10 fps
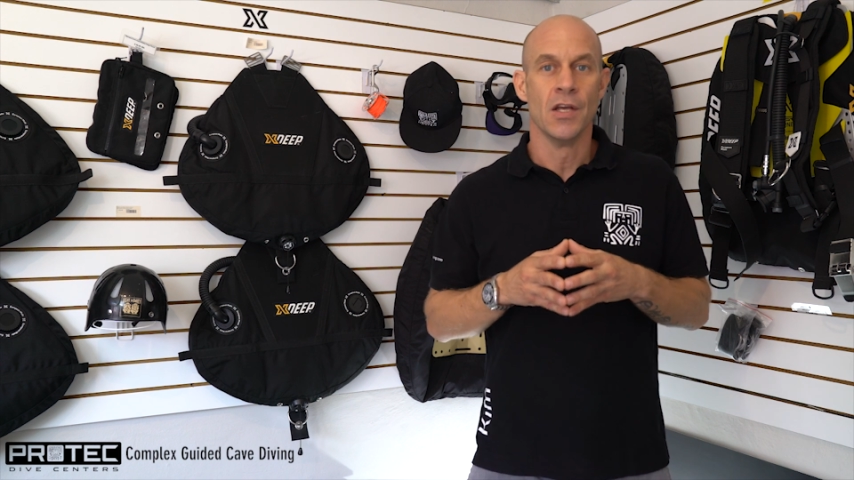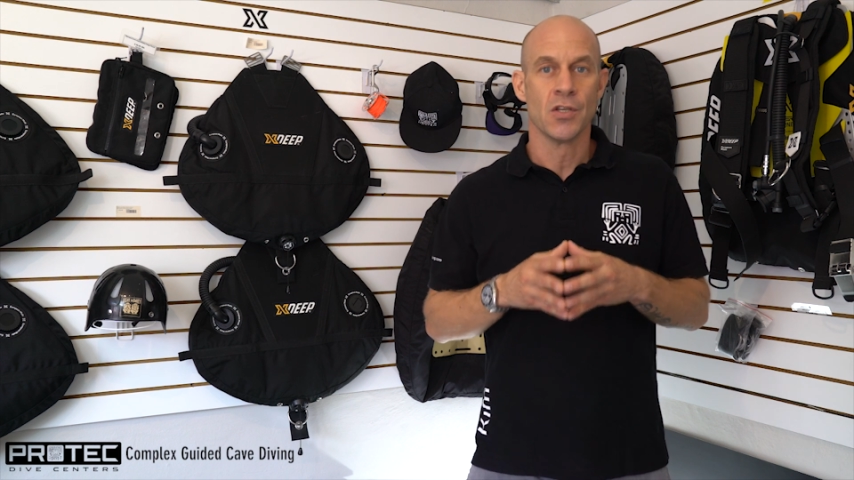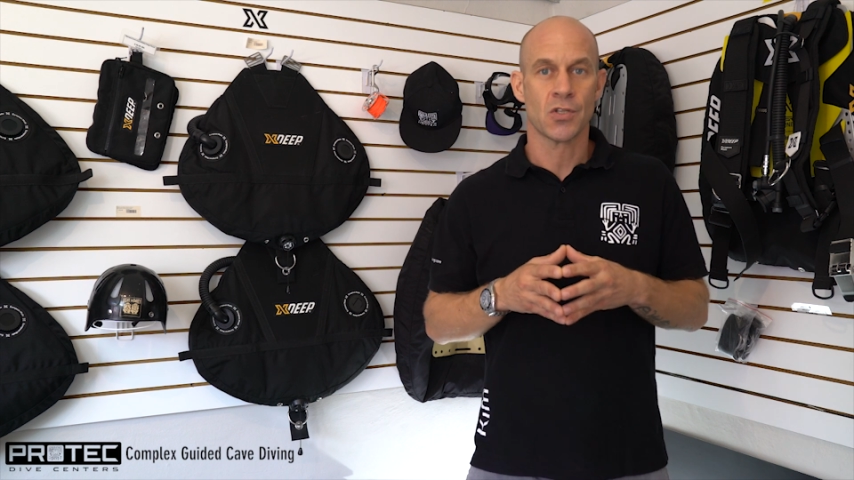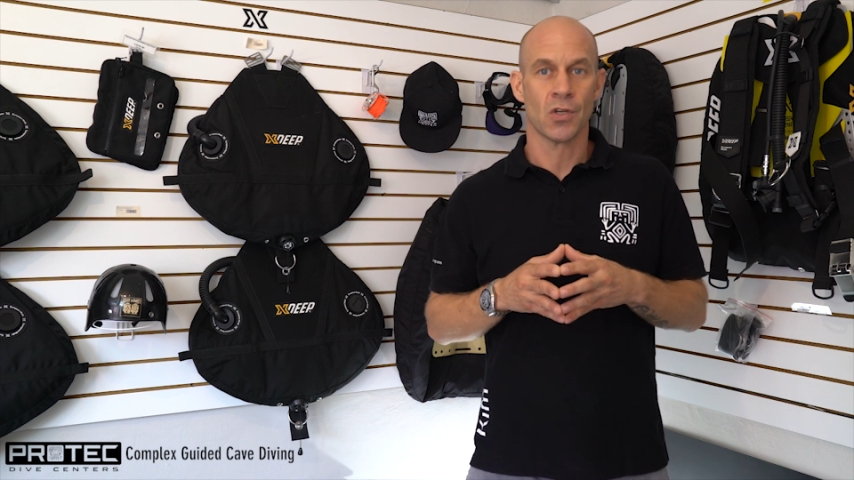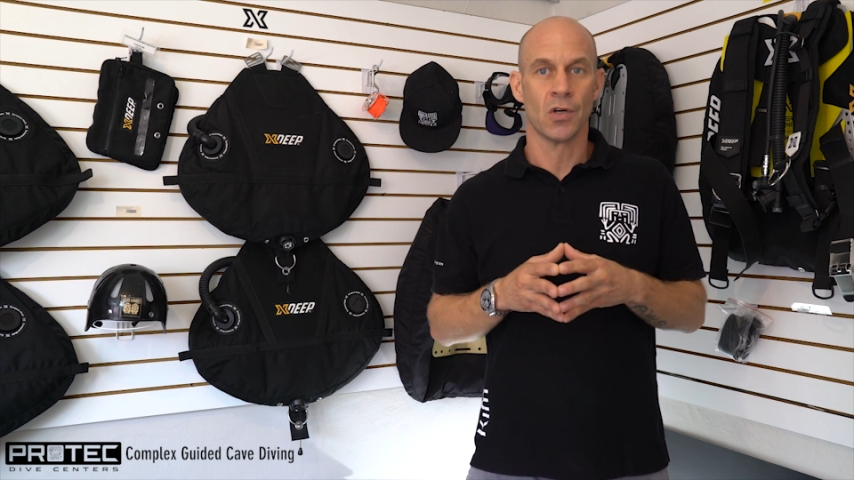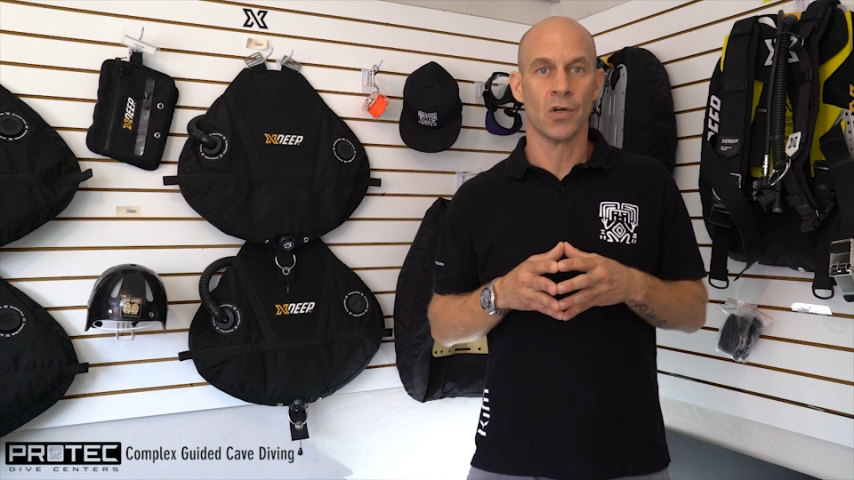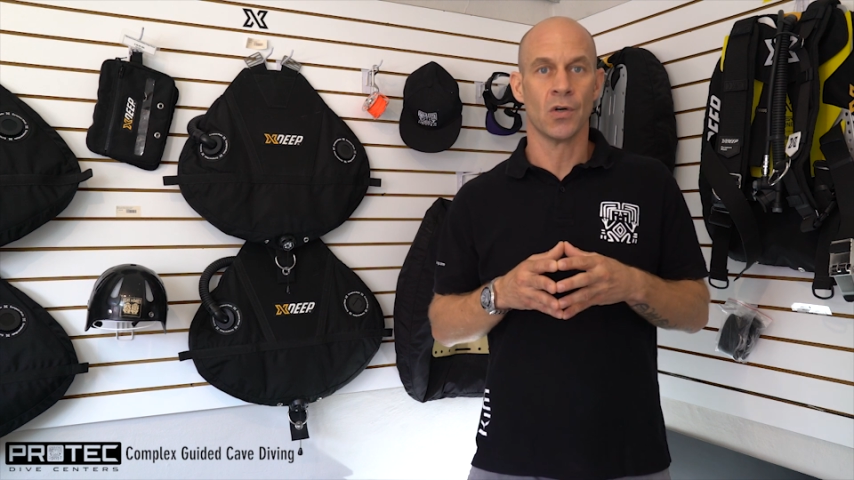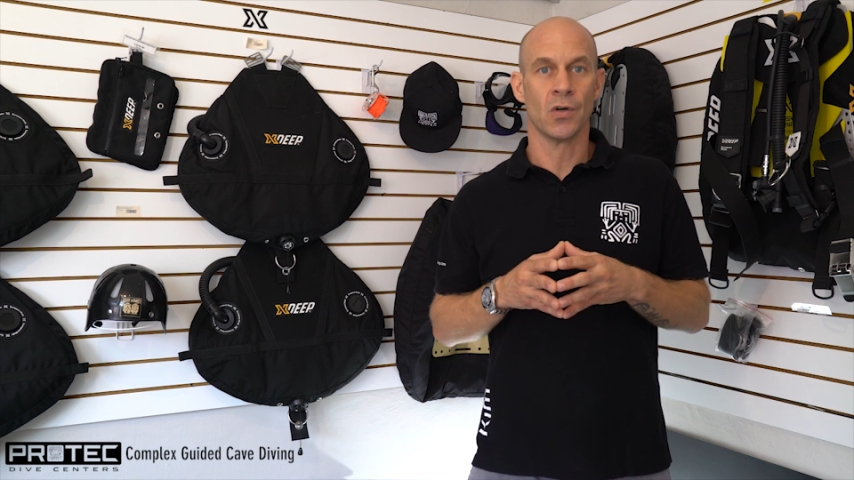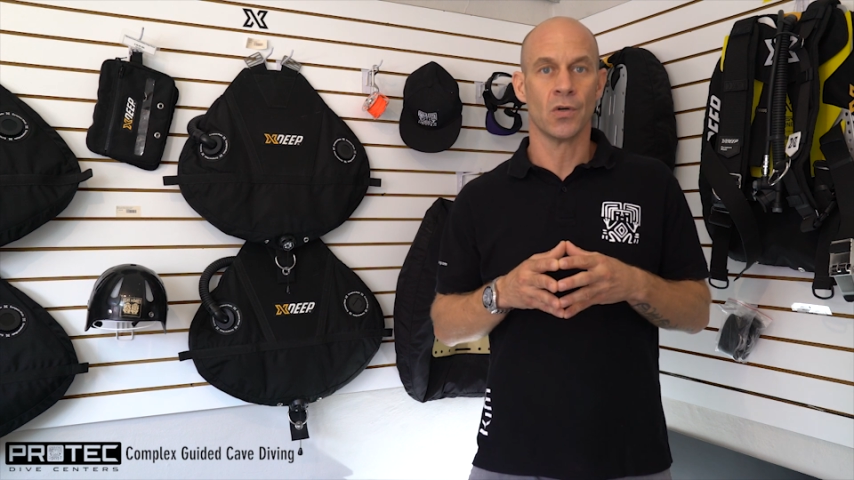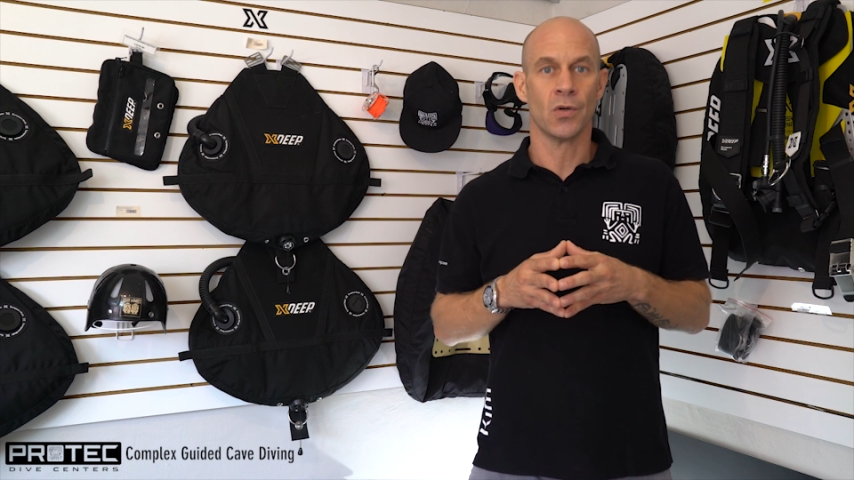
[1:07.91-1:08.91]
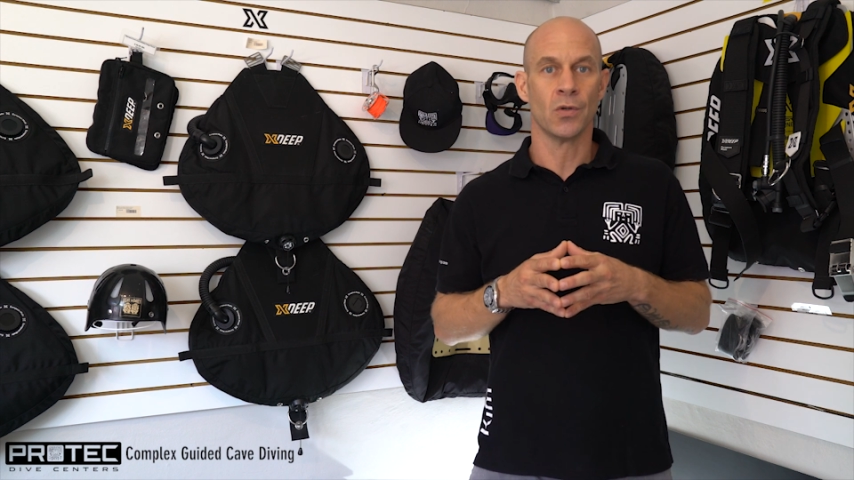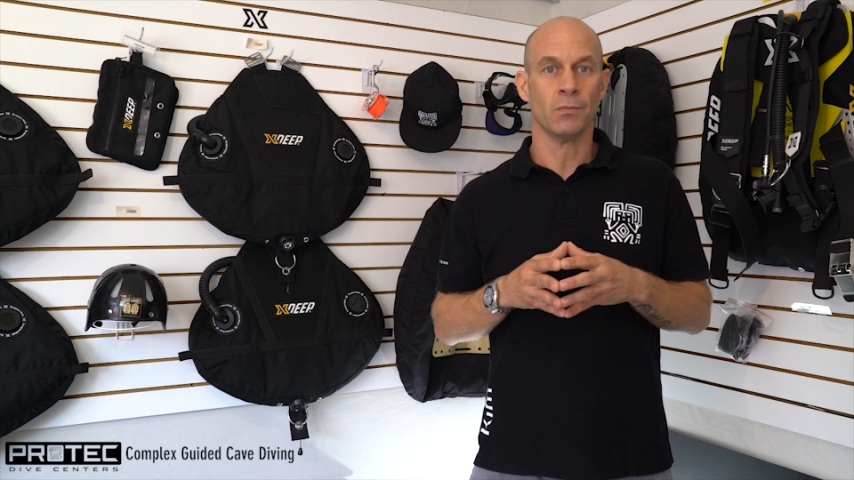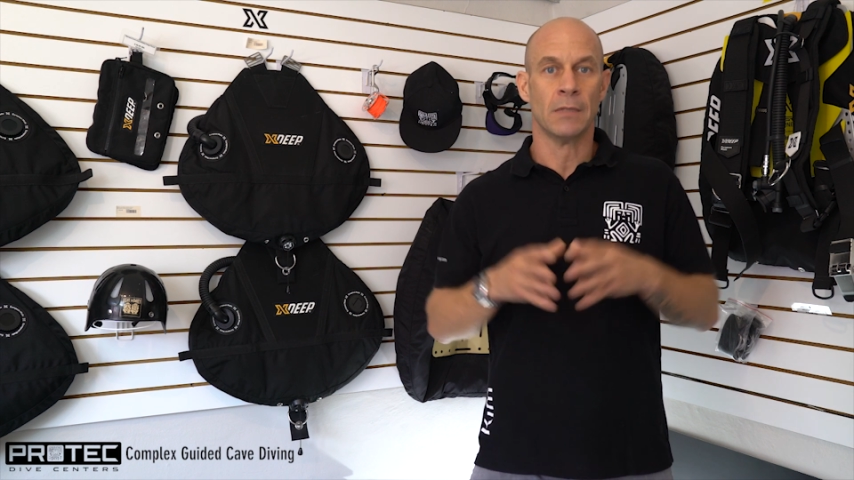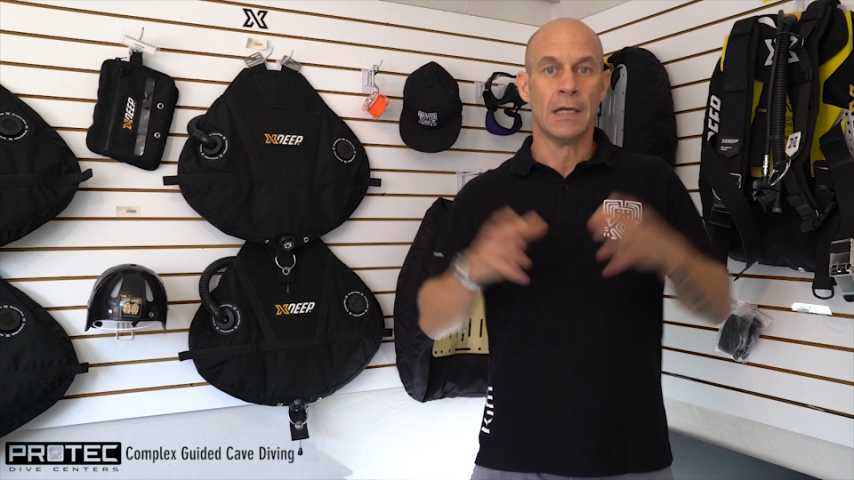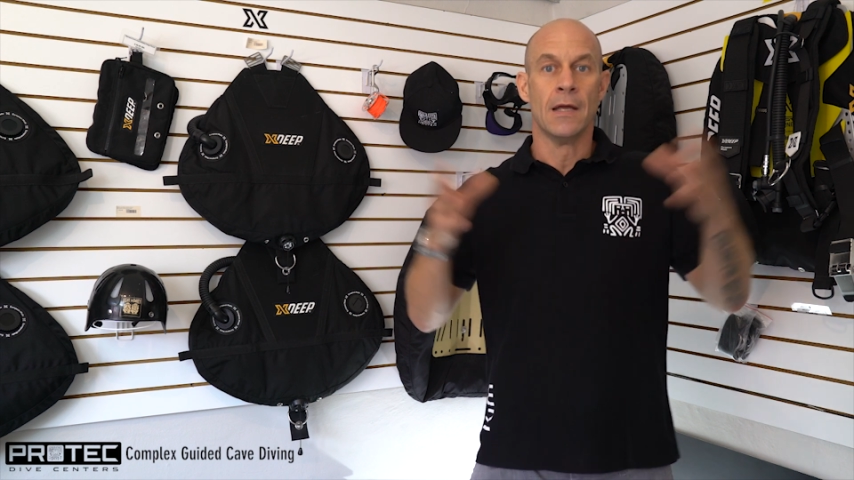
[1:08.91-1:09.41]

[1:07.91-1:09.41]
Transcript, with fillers: So